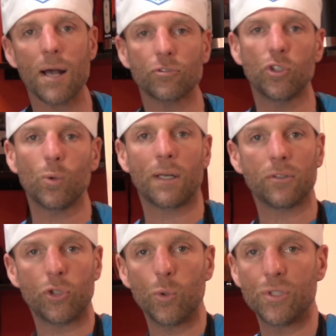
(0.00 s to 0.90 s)
out to on a
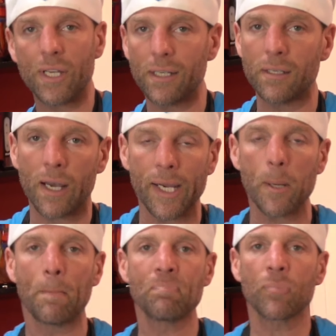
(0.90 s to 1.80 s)
Tuesday
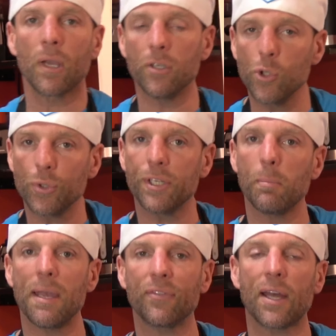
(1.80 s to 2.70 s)
night and you need to make